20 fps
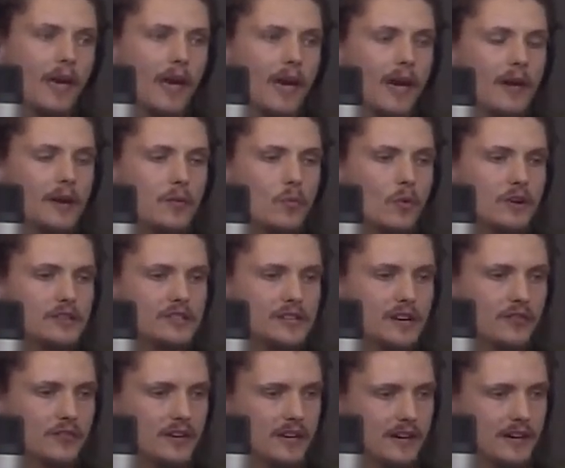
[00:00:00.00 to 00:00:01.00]
And once
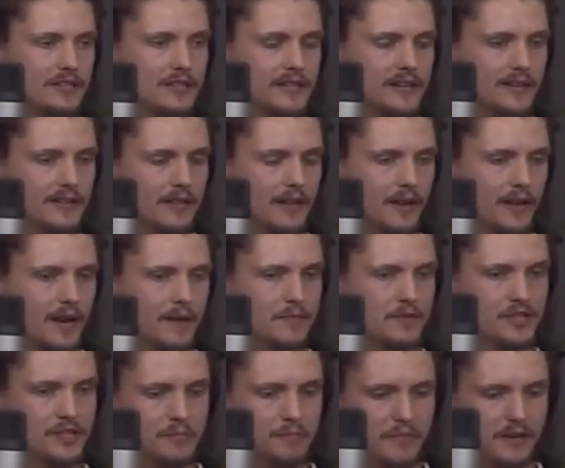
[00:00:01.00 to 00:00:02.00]
I realized that, like I'm
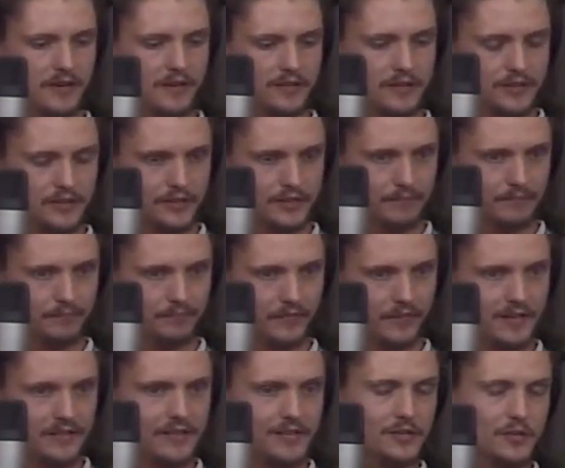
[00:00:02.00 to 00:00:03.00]
in space,
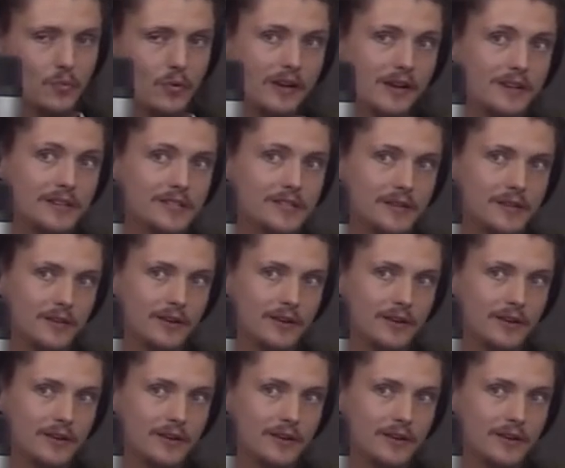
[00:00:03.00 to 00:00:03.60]
this is where